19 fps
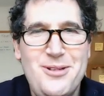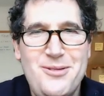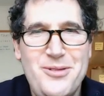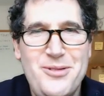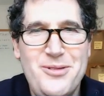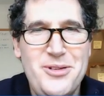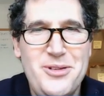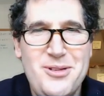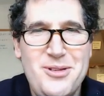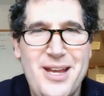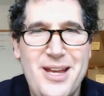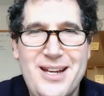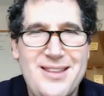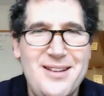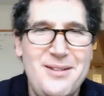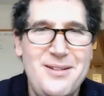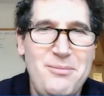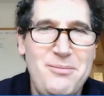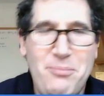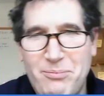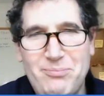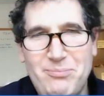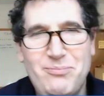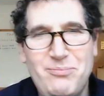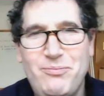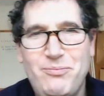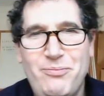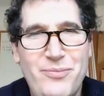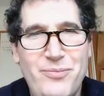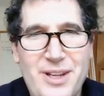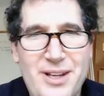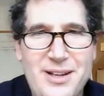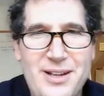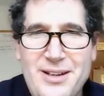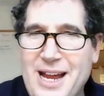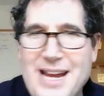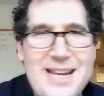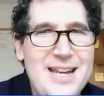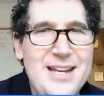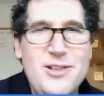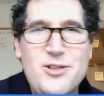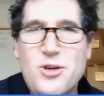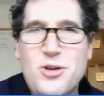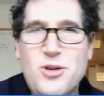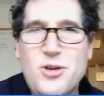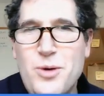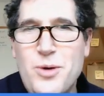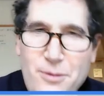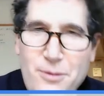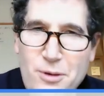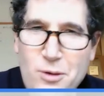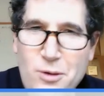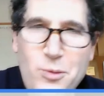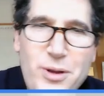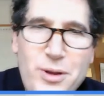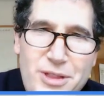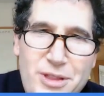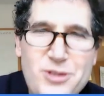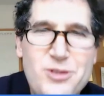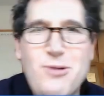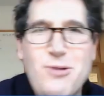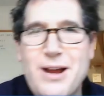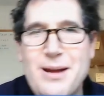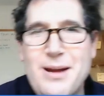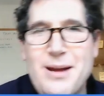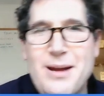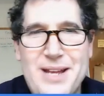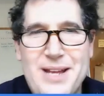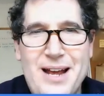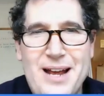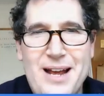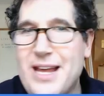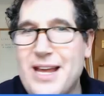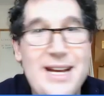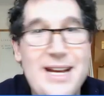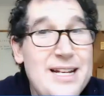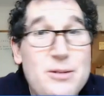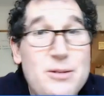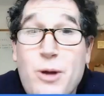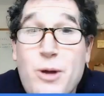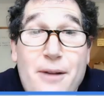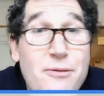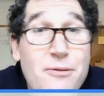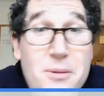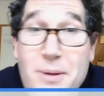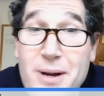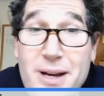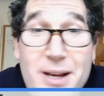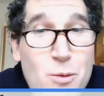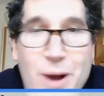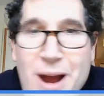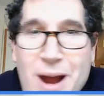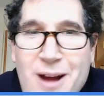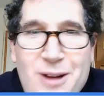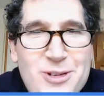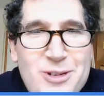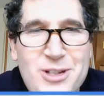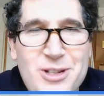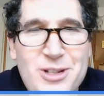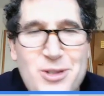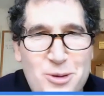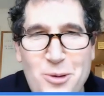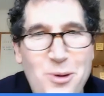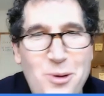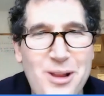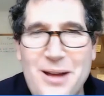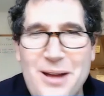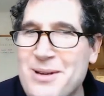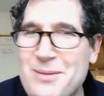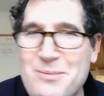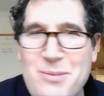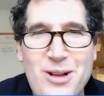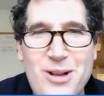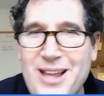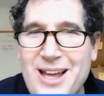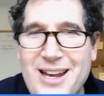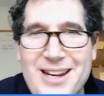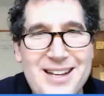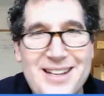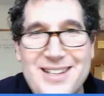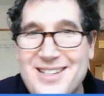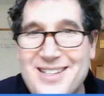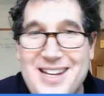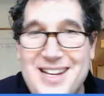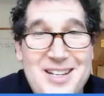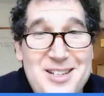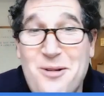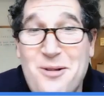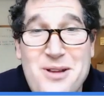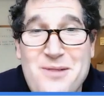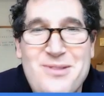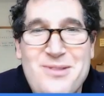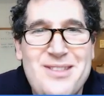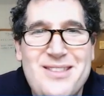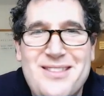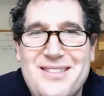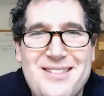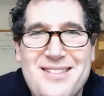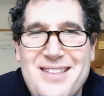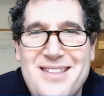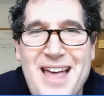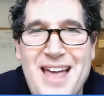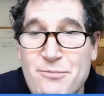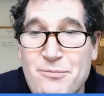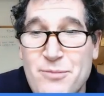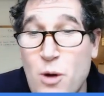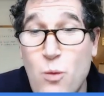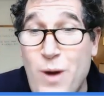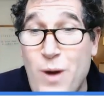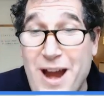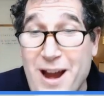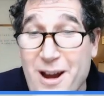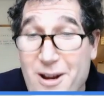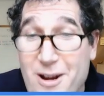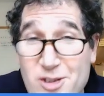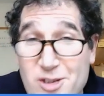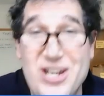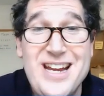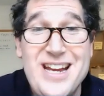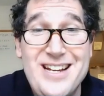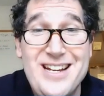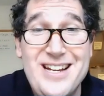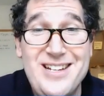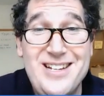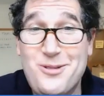like the Nikes or whatever with the stripe down this, and it's what everybody wears in his school. I mean, a lot of kids don't even, a lot of them don't wear jeans